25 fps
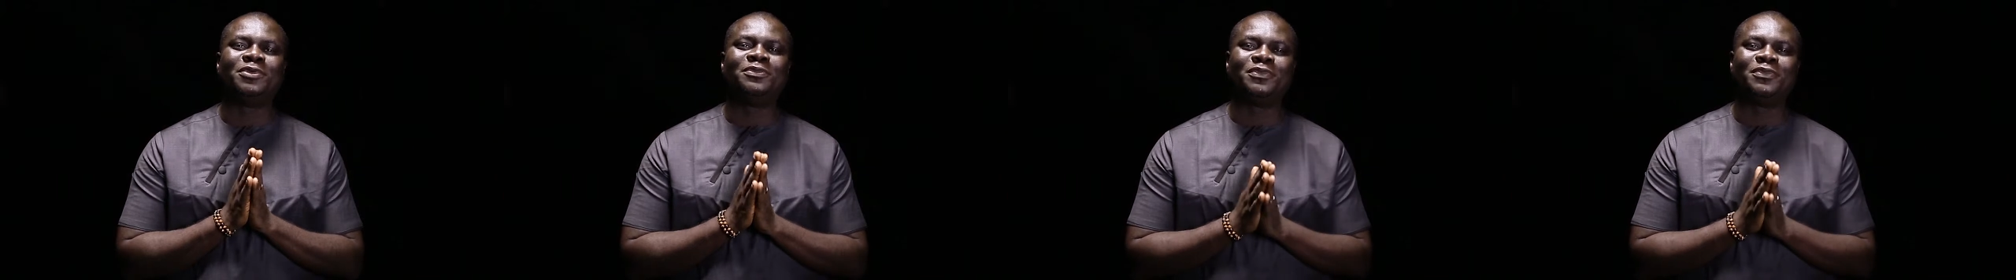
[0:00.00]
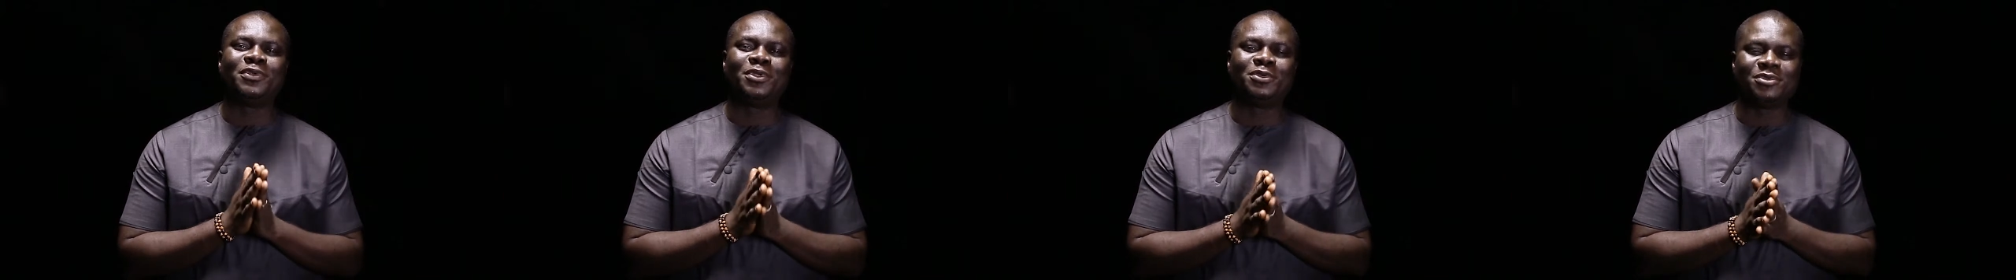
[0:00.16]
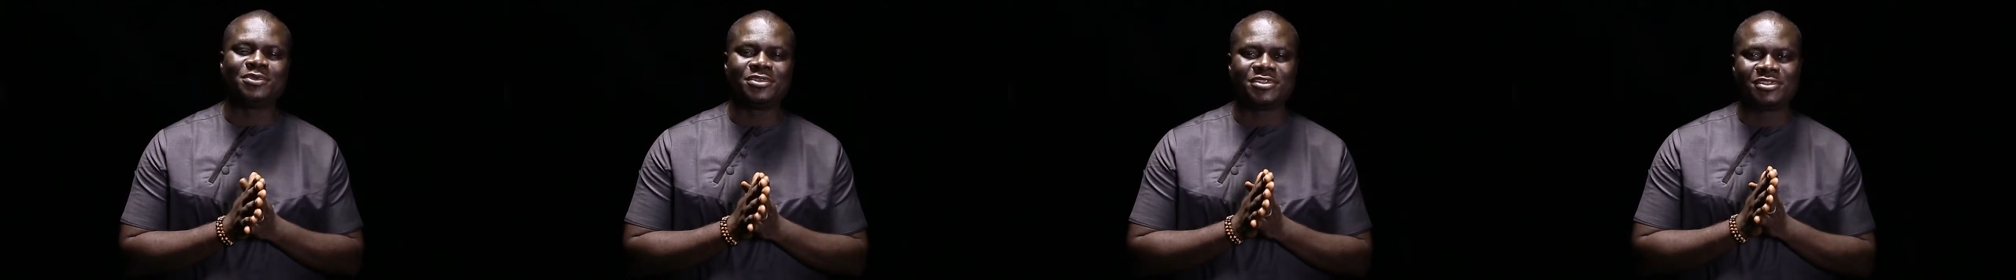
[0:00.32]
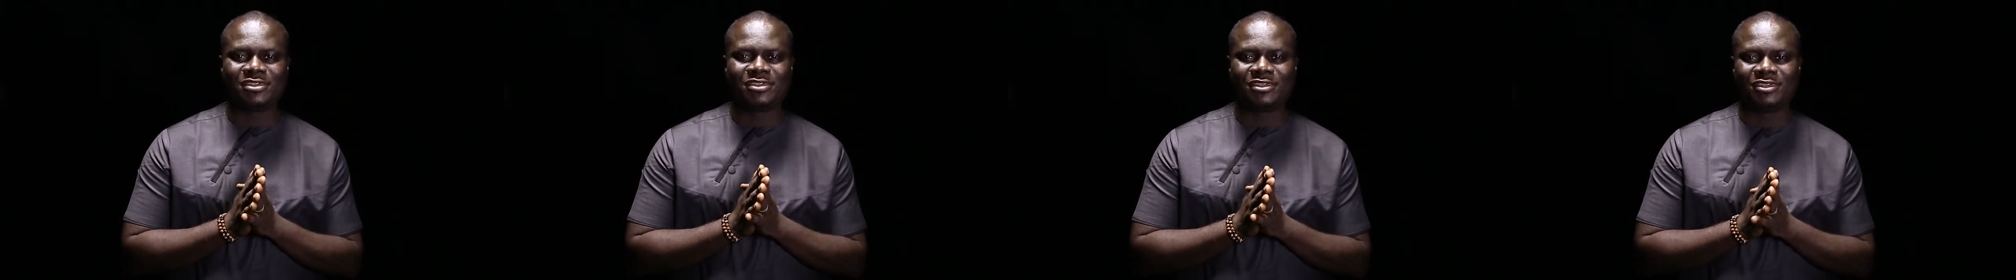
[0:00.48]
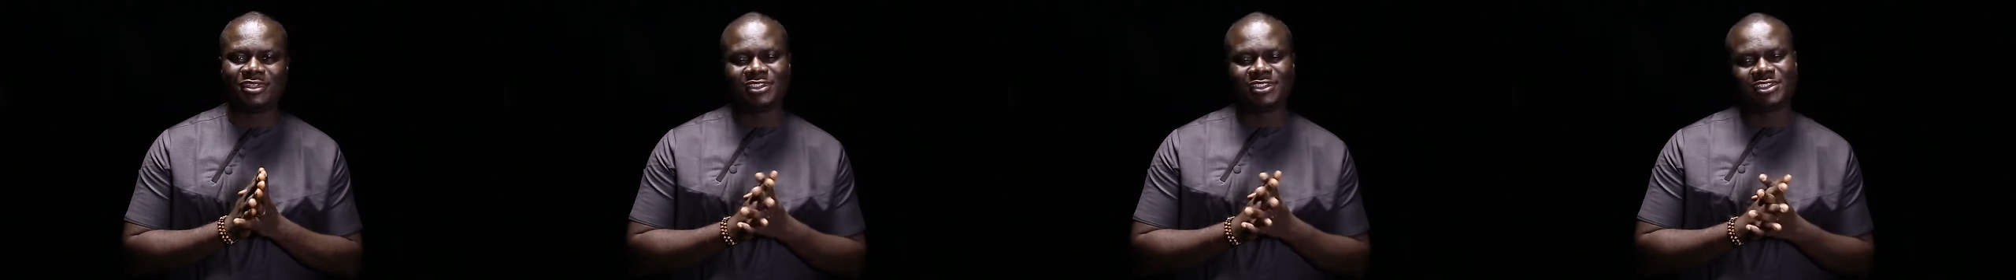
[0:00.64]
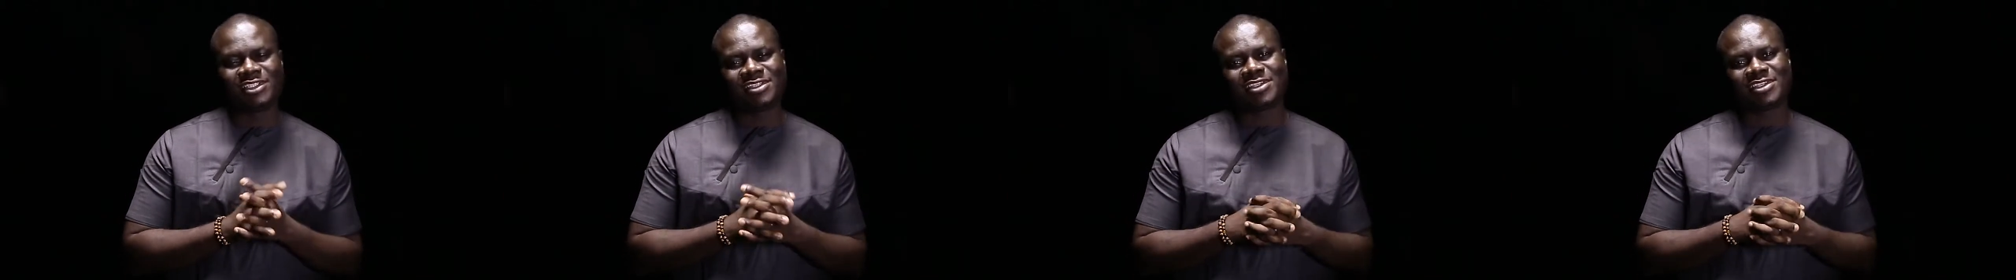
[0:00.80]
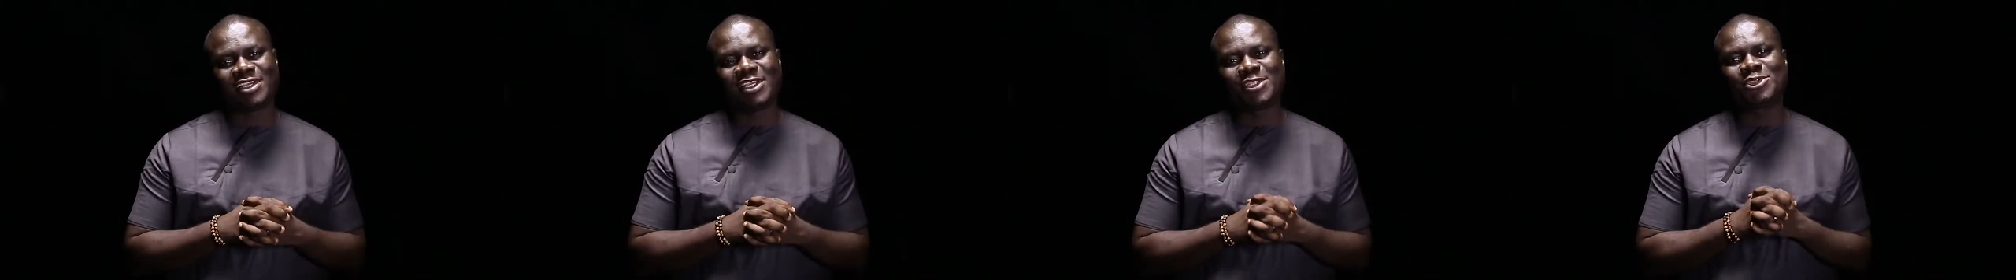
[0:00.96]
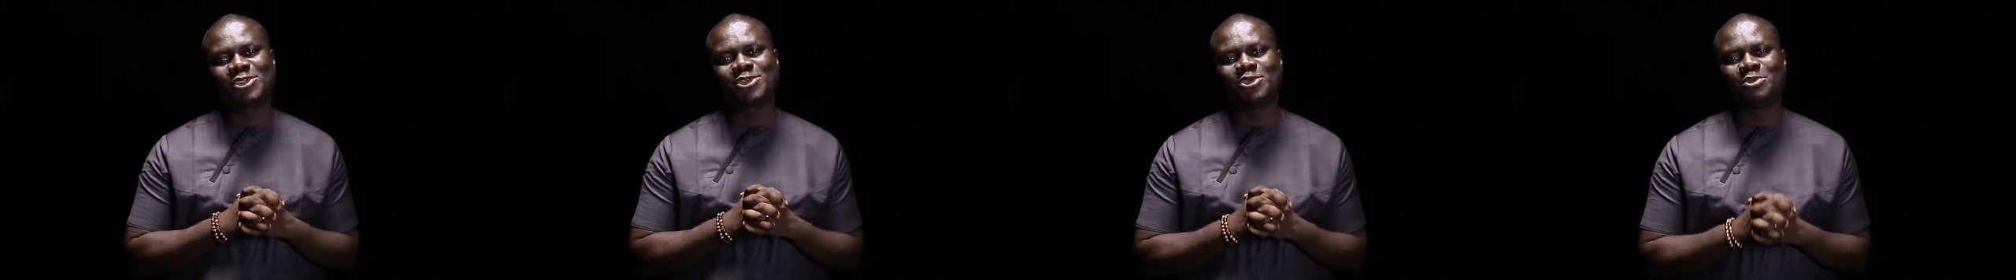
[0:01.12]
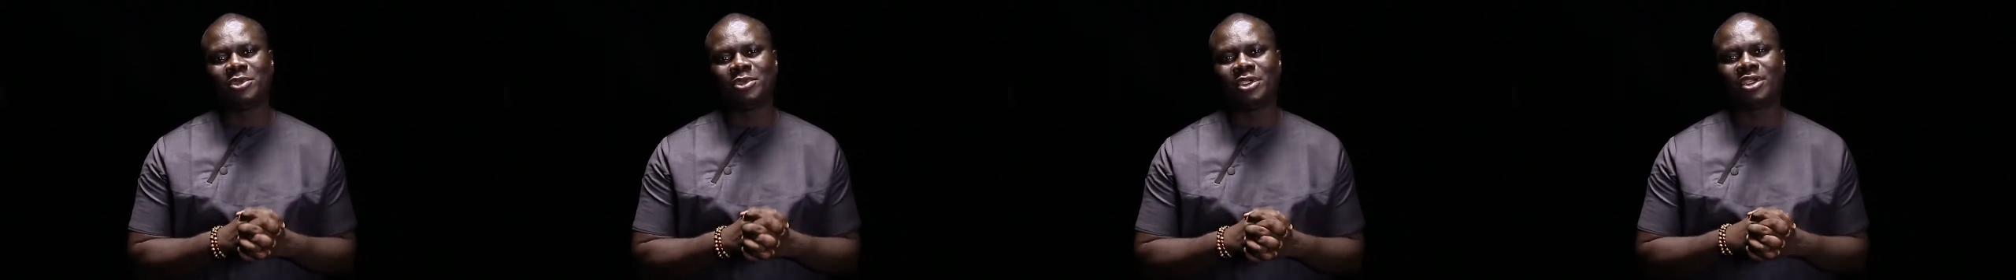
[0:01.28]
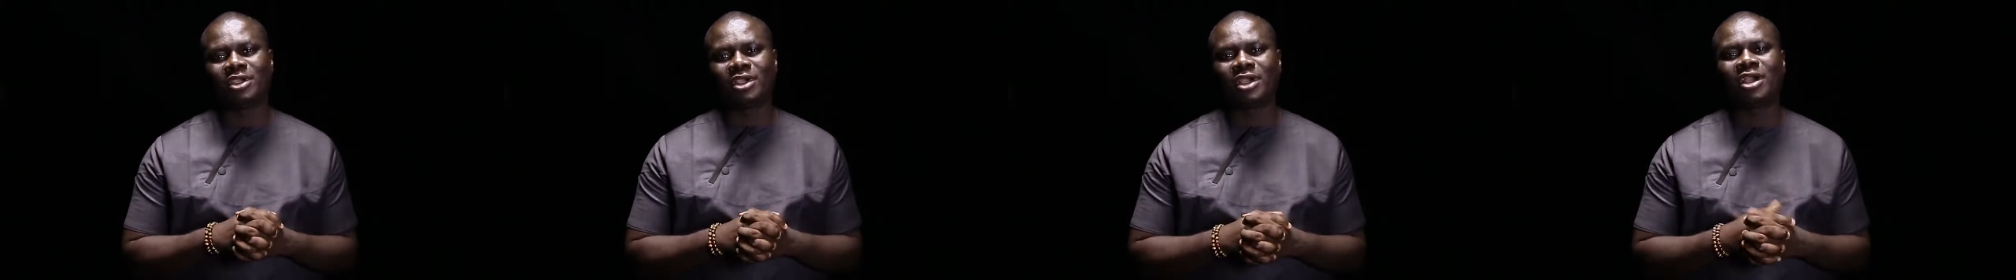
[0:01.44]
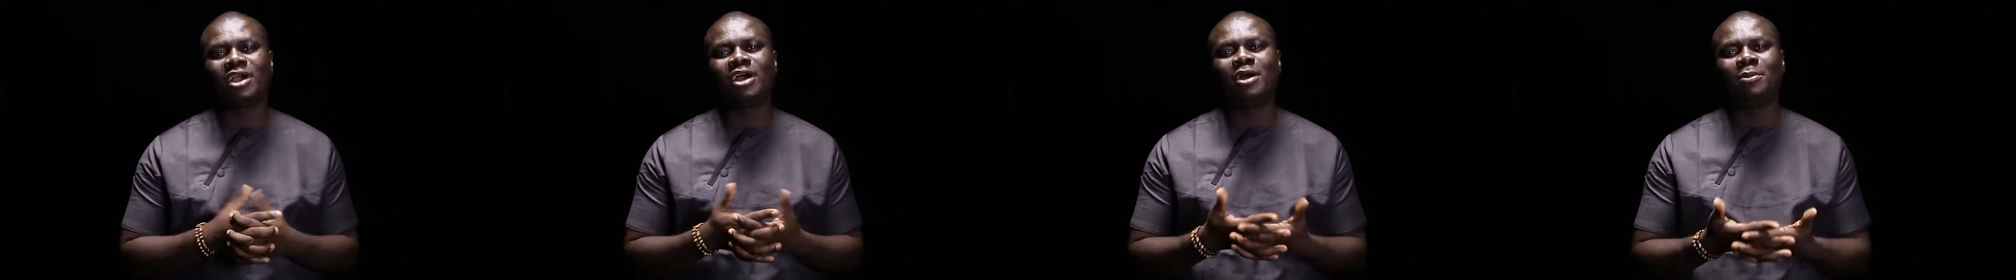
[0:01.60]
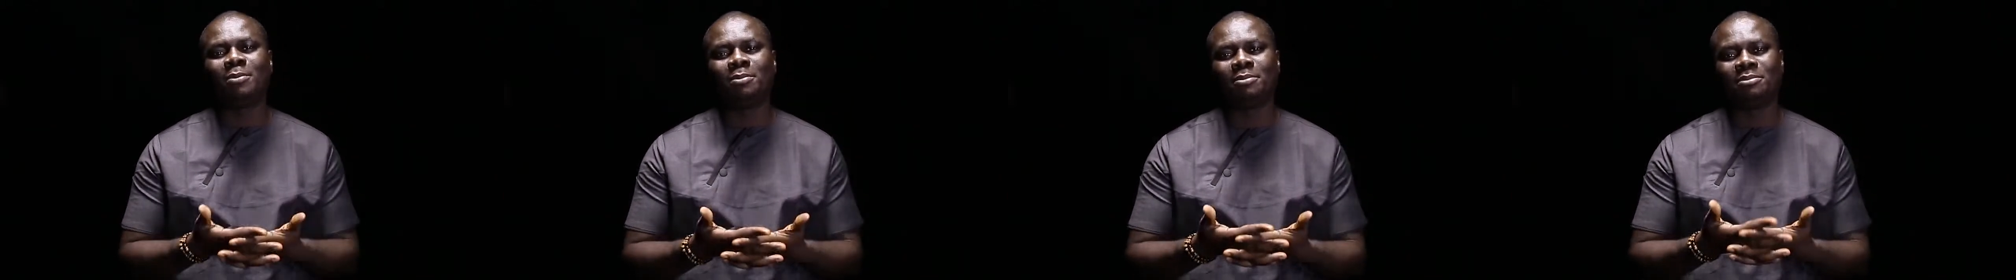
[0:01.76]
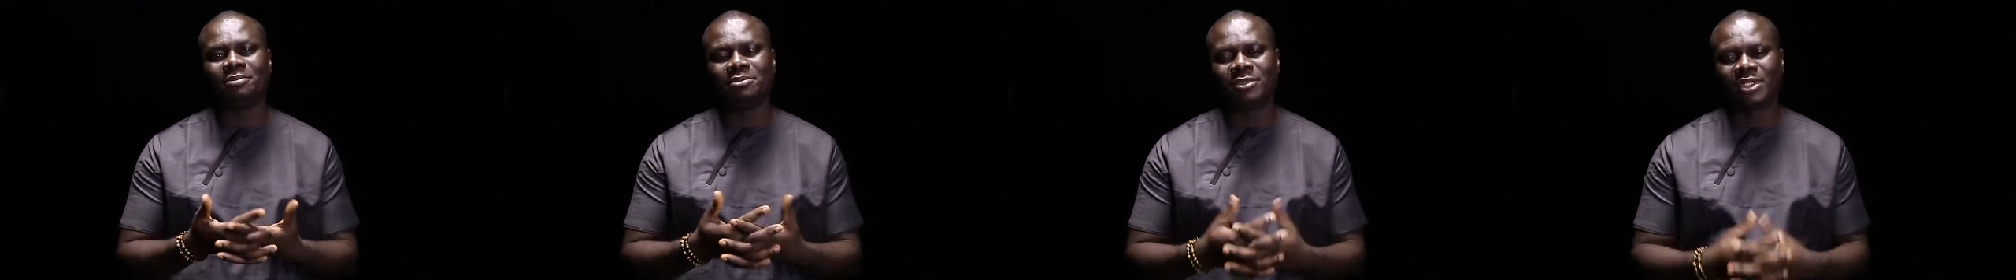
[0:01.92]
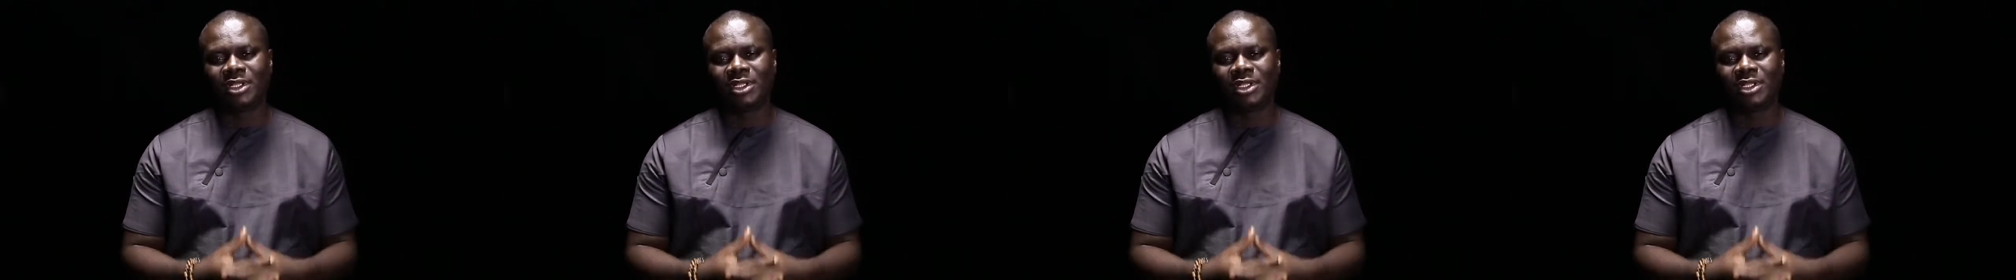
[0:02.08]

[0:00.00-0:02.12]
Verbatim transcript: refuse. She said to me, Come,